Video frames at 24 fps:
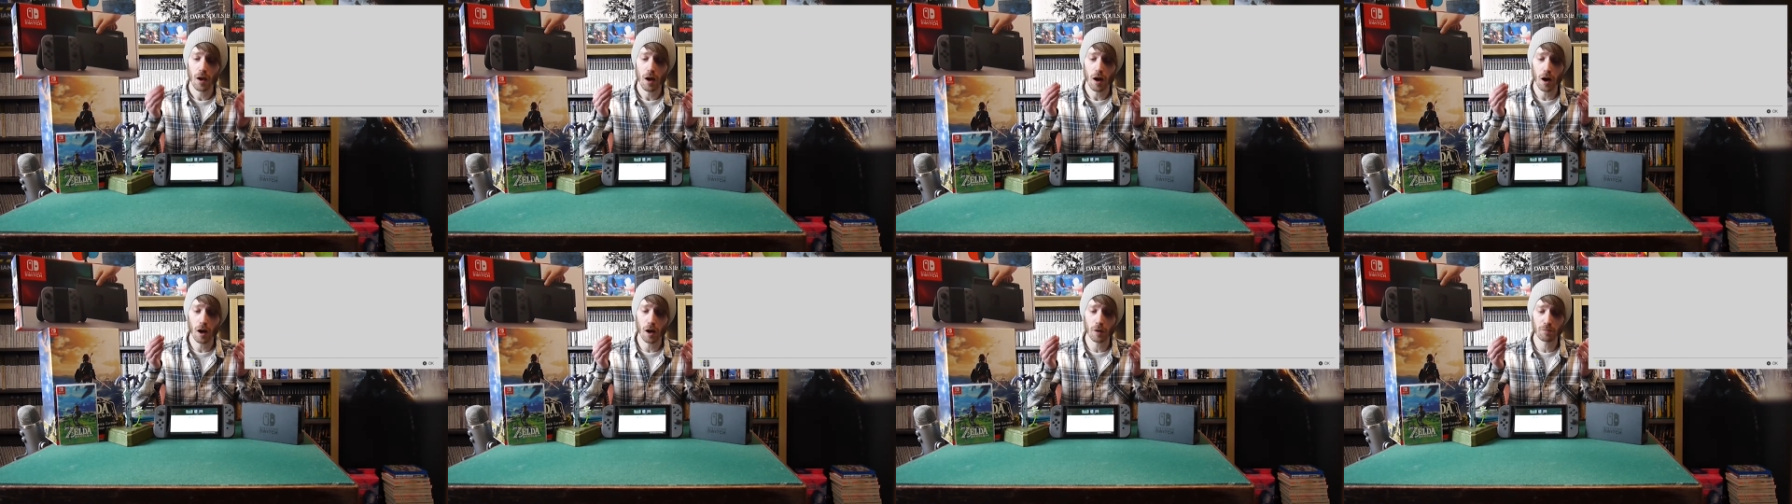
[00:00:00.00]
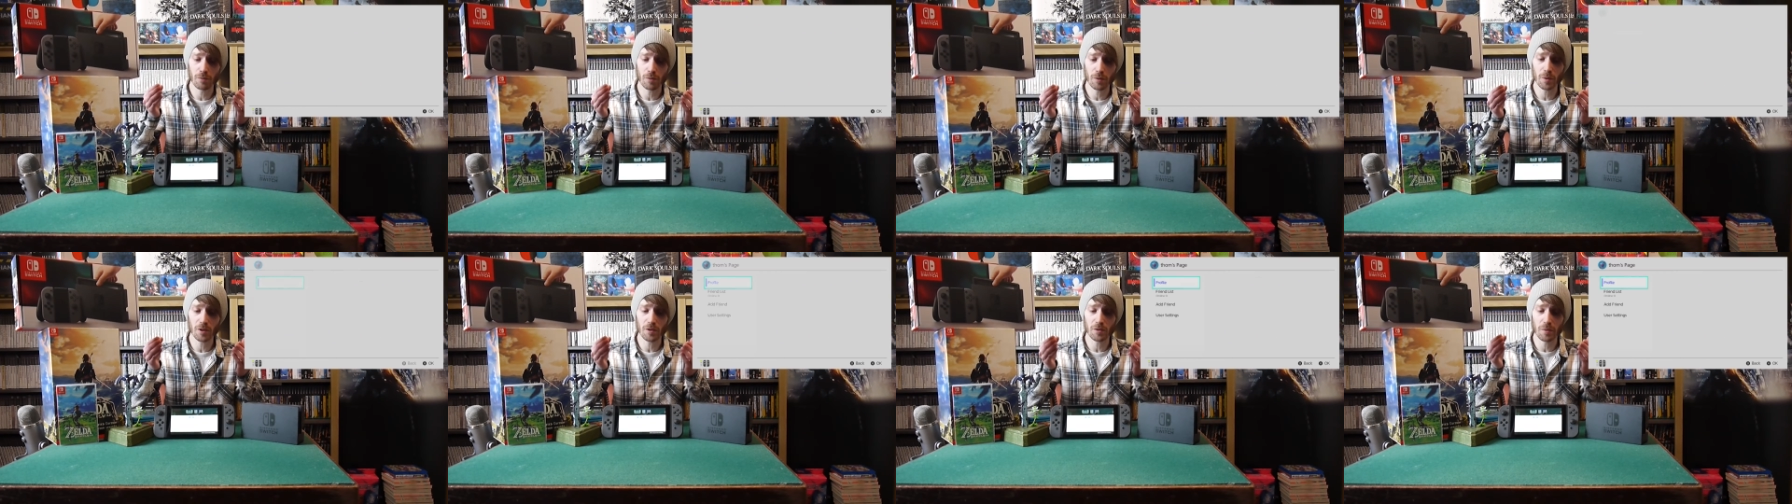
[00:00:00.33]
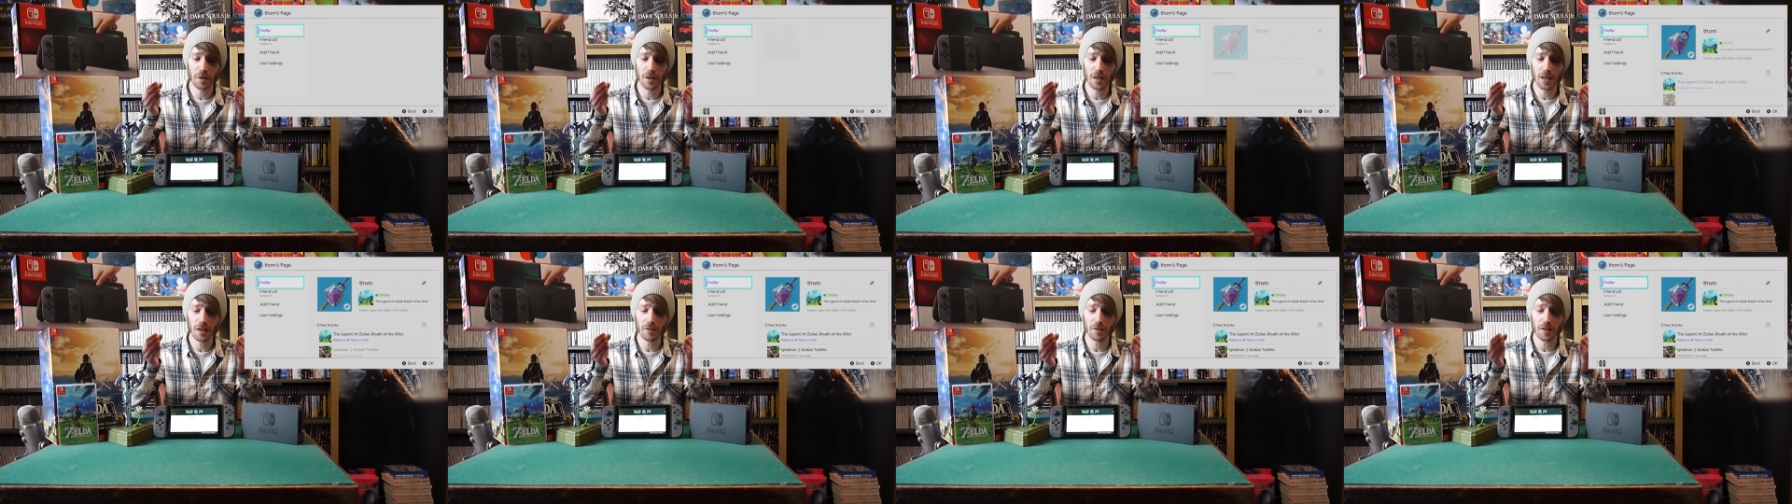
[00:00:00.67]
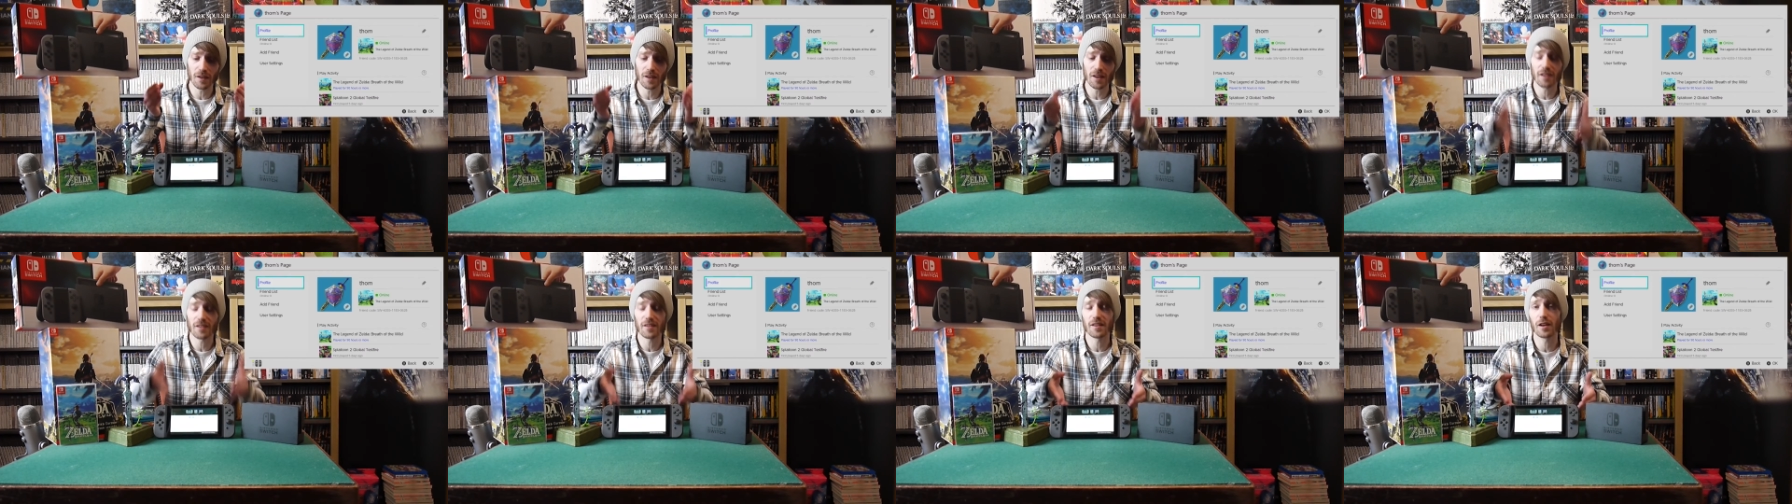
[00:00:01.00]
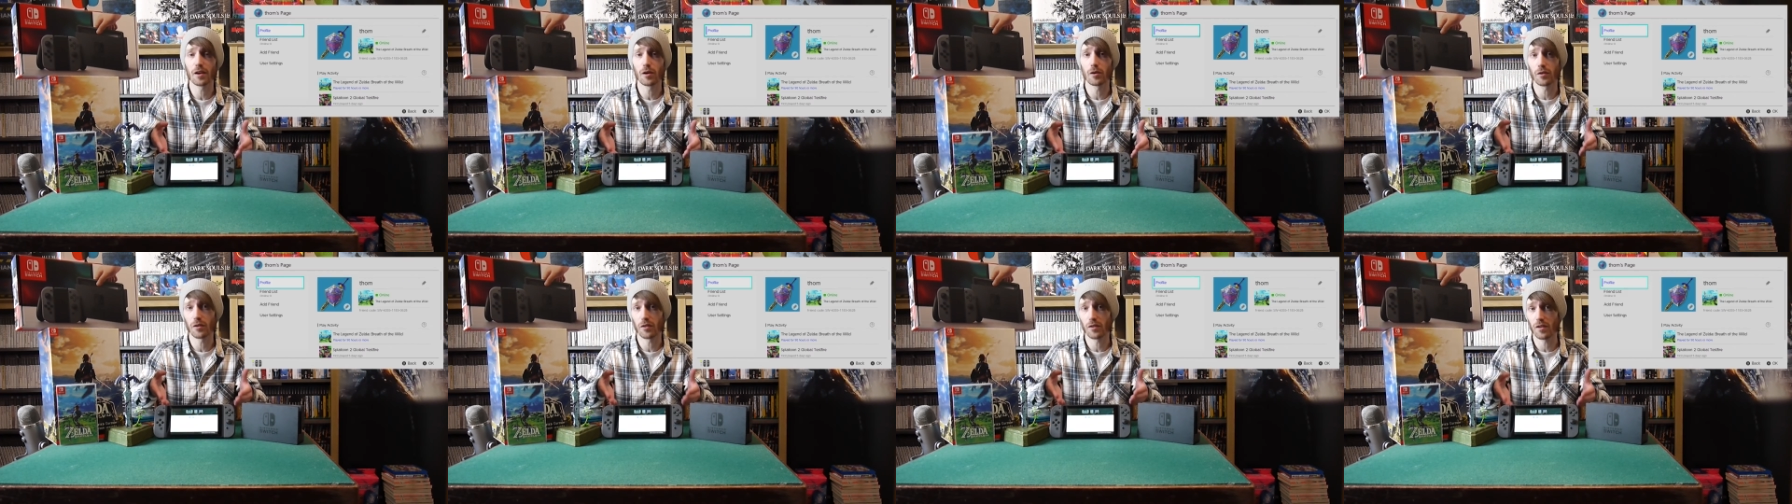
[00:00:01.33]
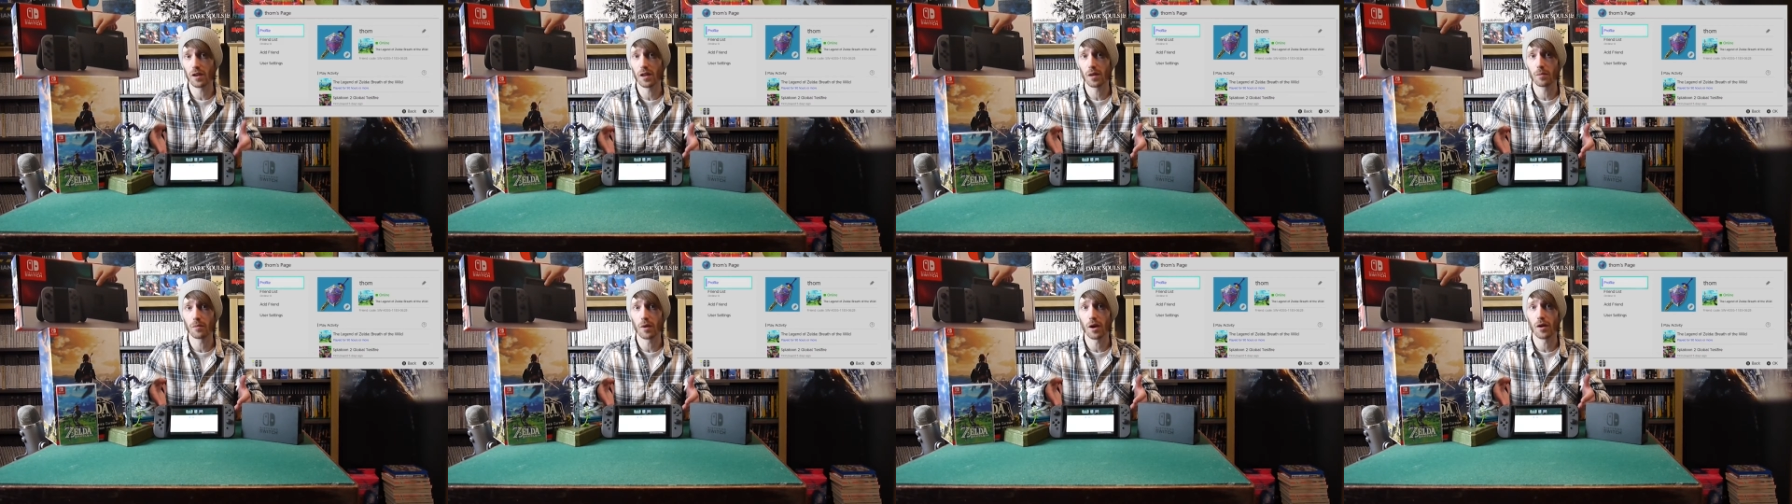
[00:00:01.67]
I've pretty much been leaving this thing on sleep